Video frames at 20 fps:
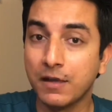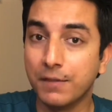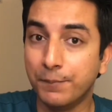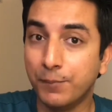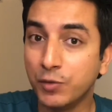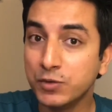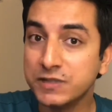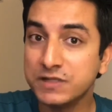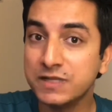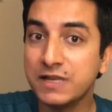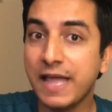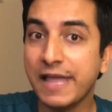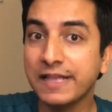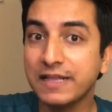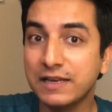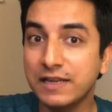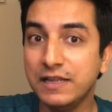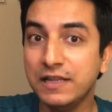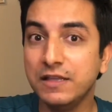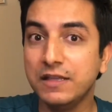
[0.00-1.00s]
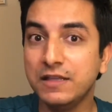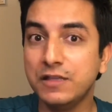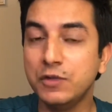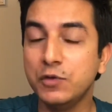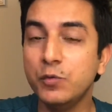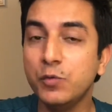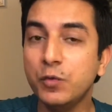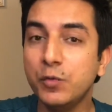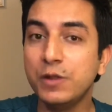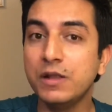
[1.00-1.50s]
most likely
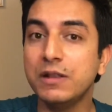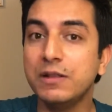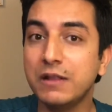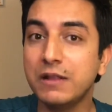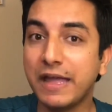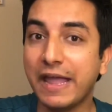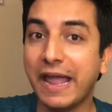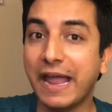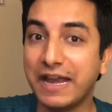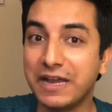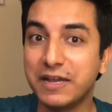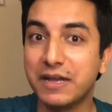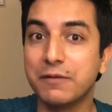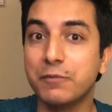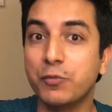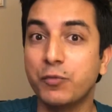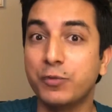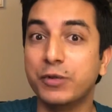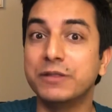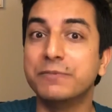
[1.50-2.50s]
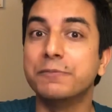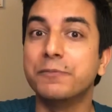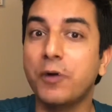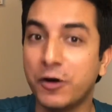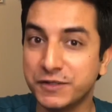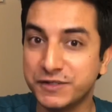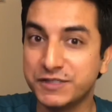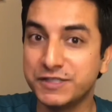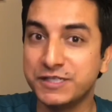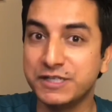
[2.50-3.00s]
you will end up with
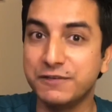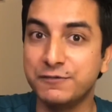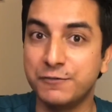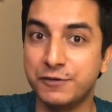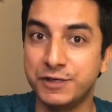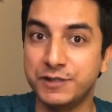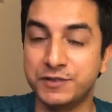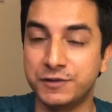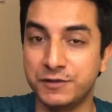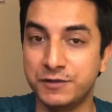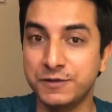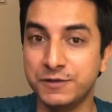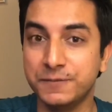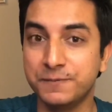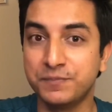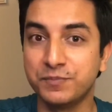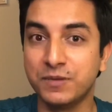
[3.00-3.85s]
positive return,